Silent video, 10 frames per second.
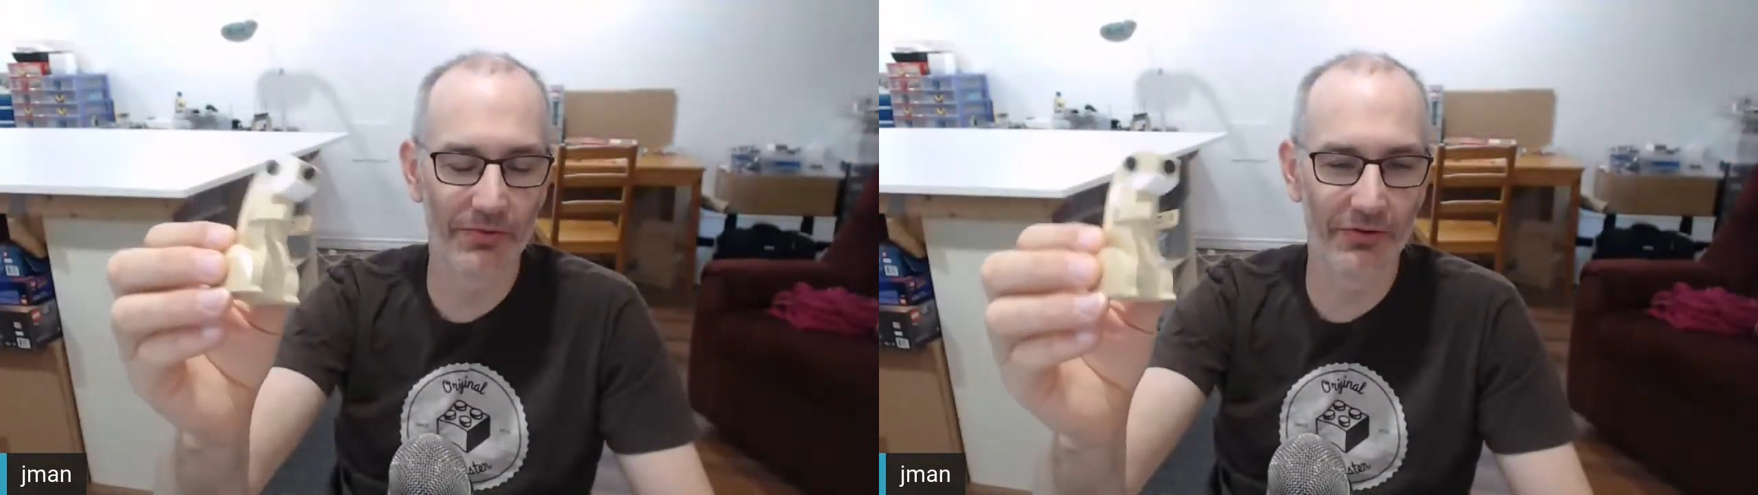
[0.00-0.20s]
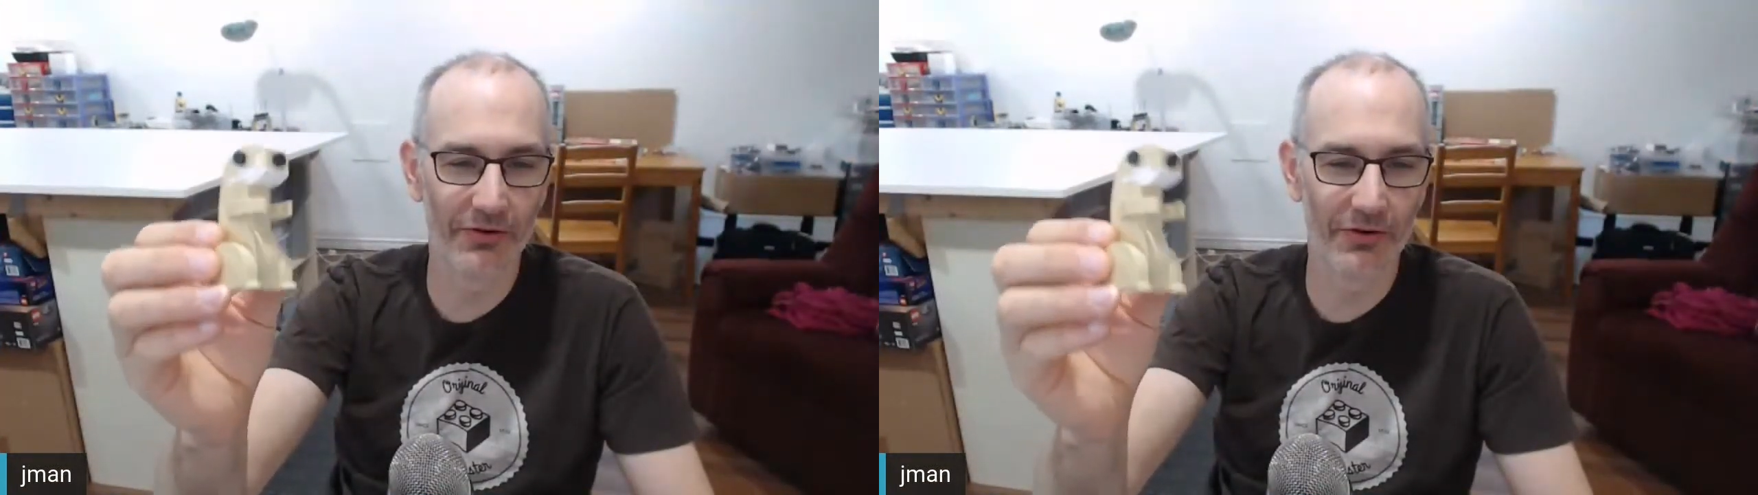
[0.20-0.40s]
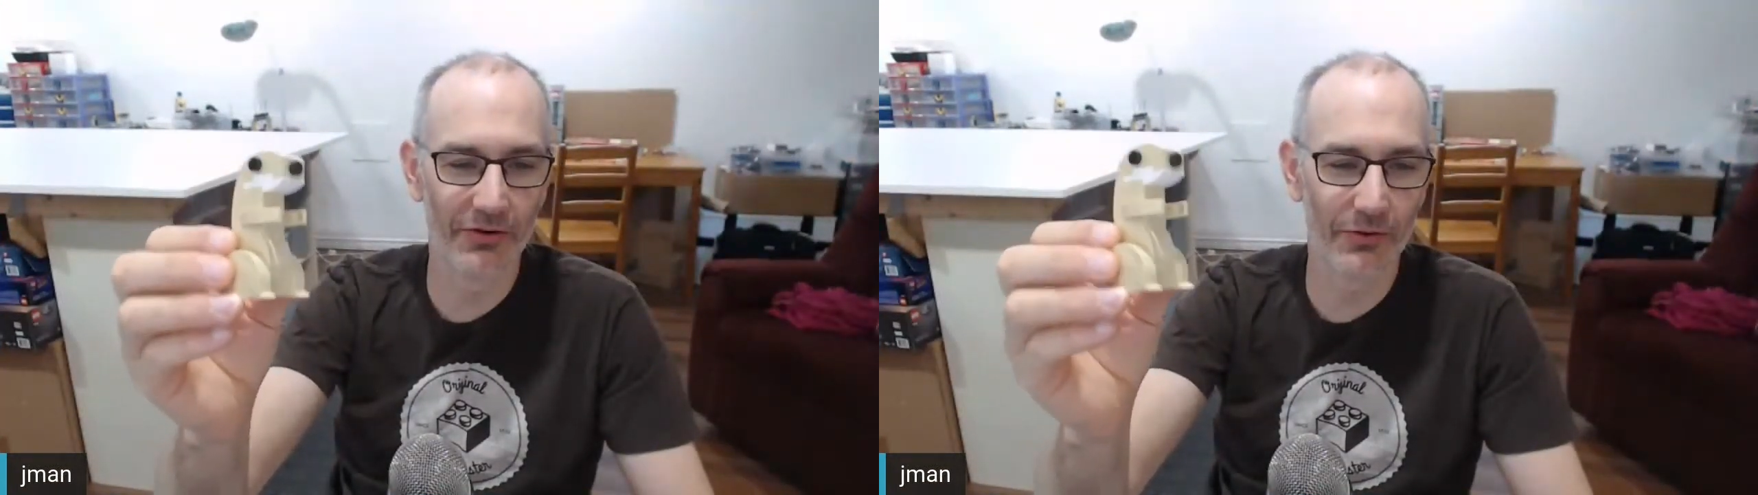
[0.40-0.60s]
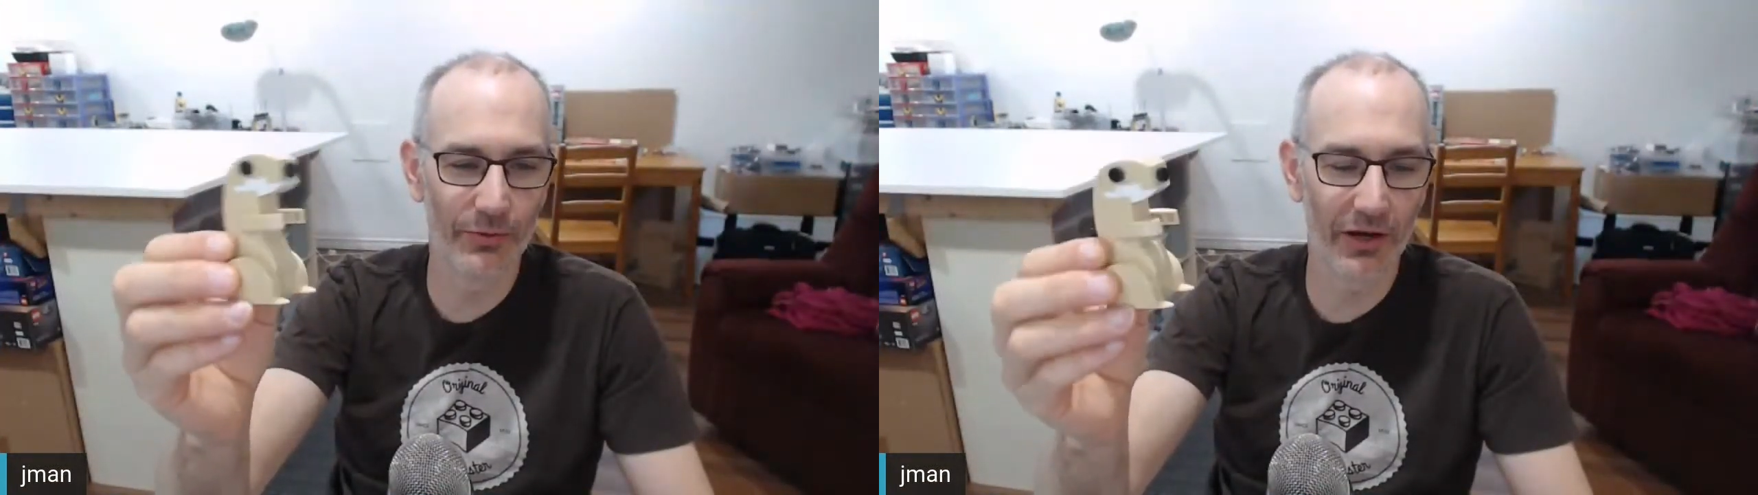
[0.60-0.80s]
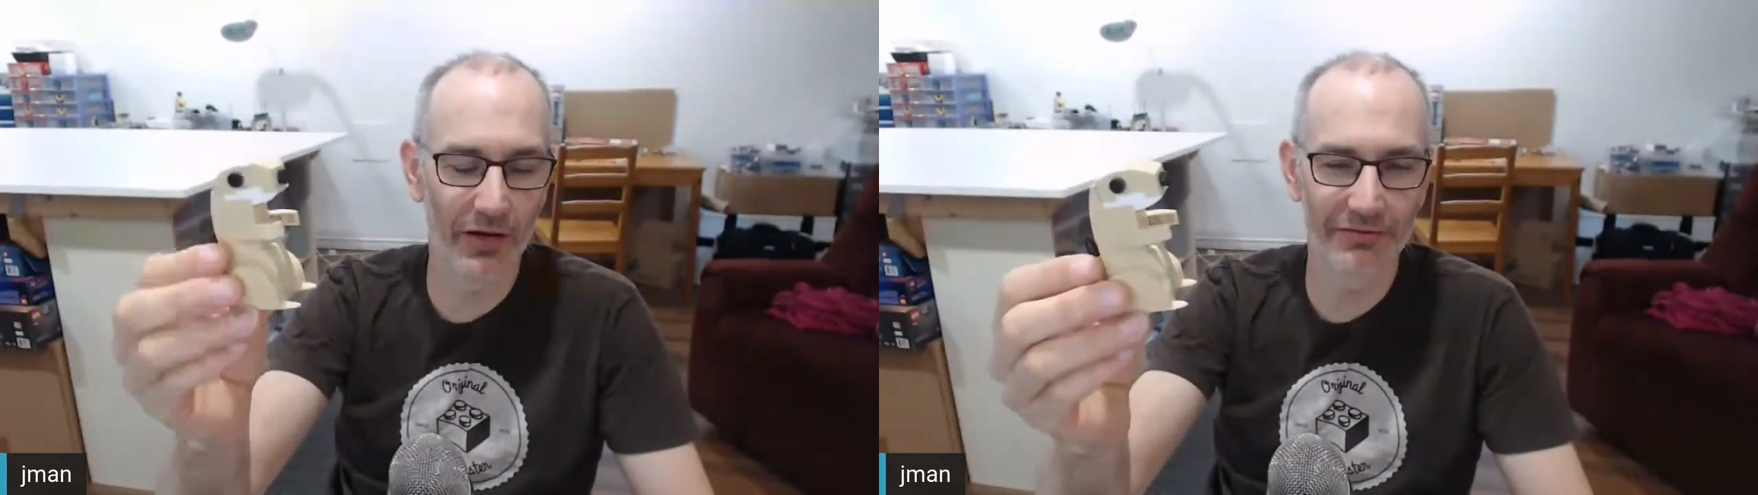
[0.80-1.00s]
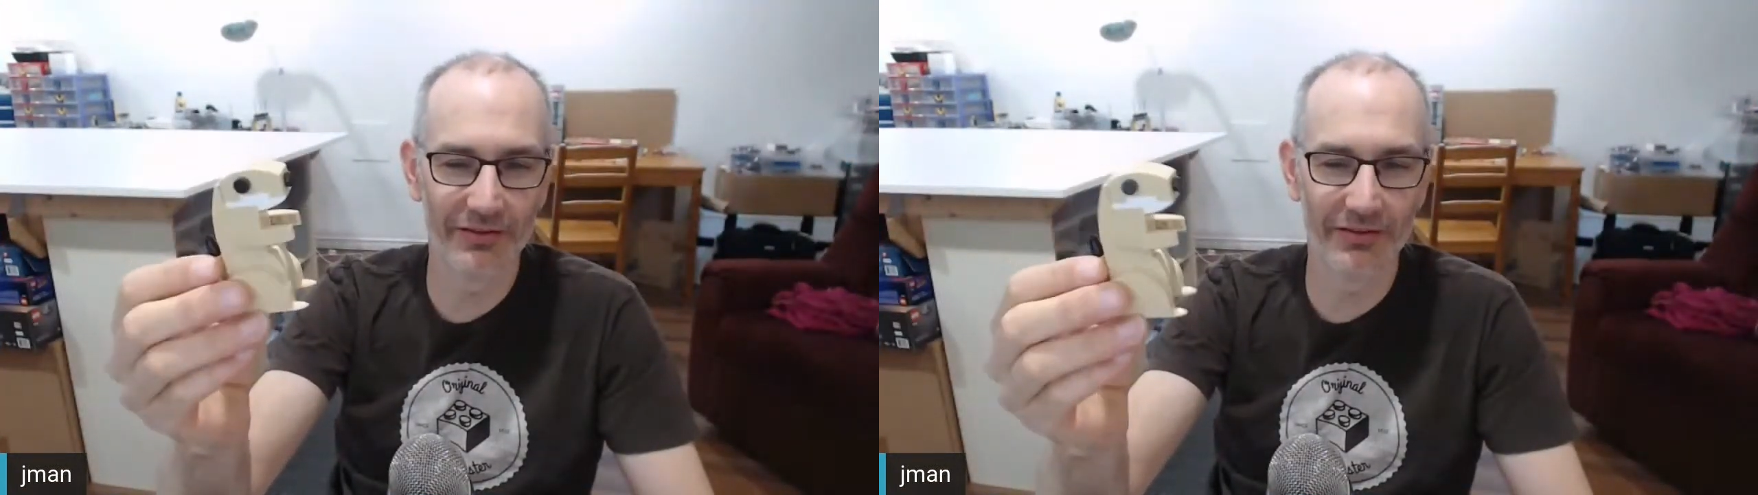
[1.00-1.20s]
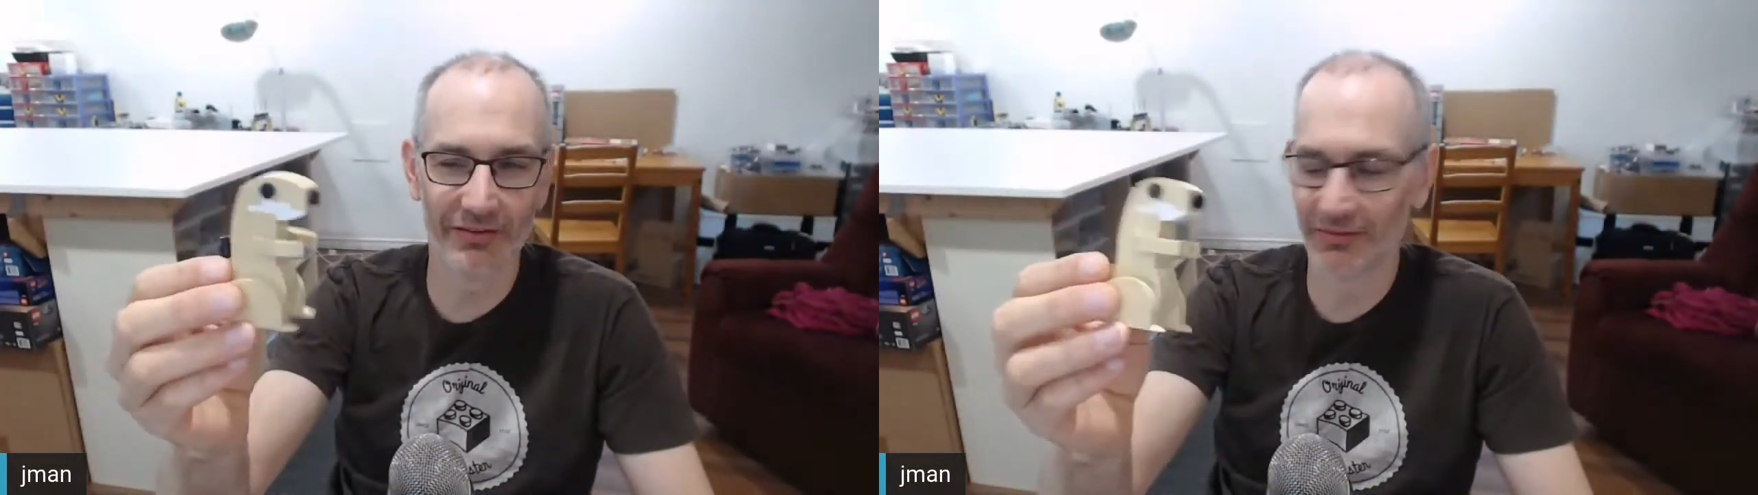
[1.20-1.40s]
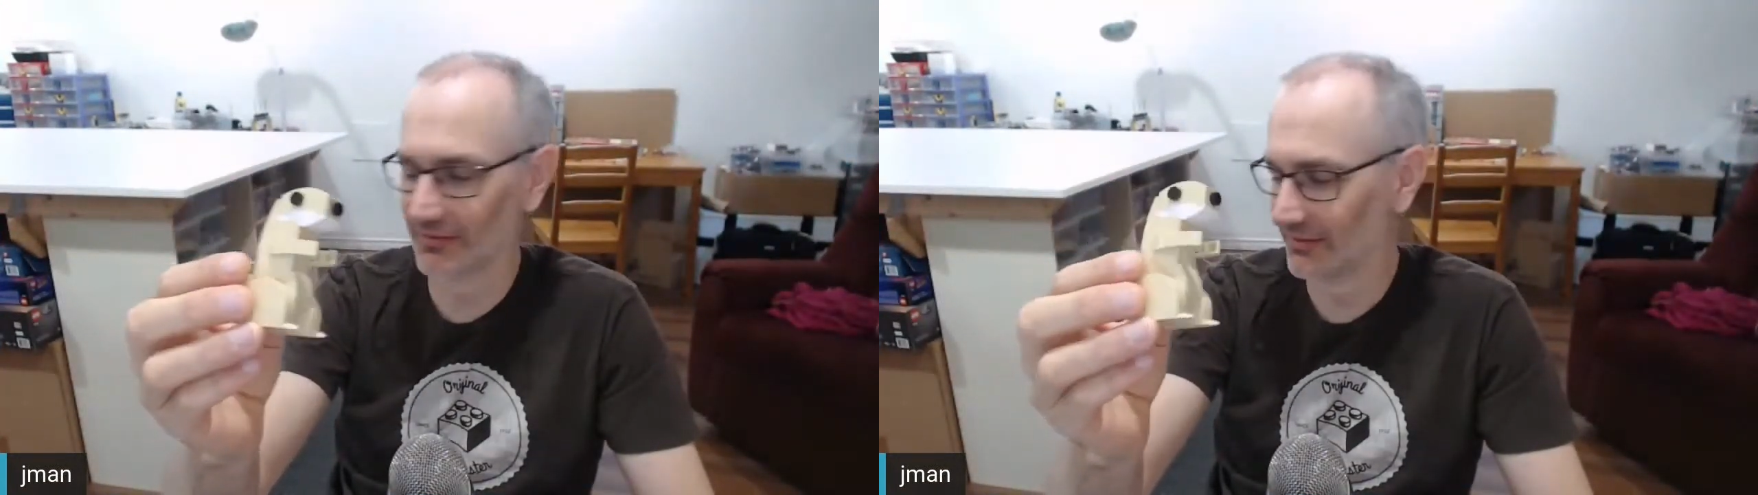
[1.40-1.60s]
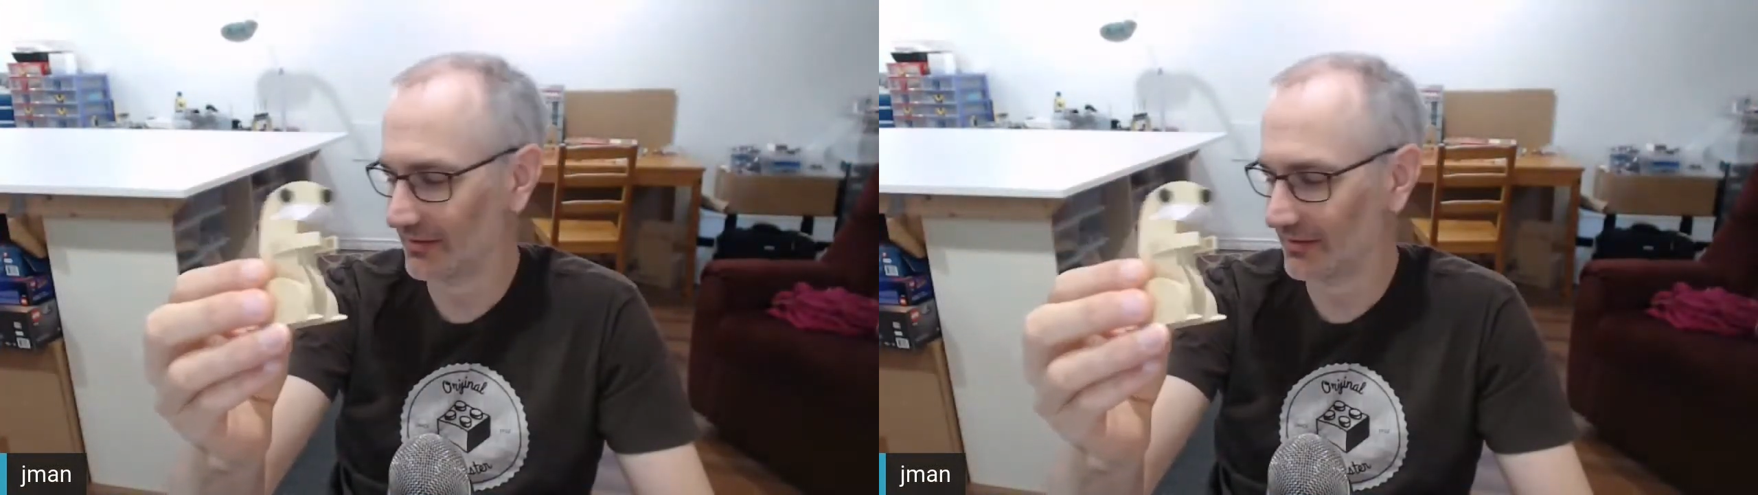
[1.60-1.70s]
So we often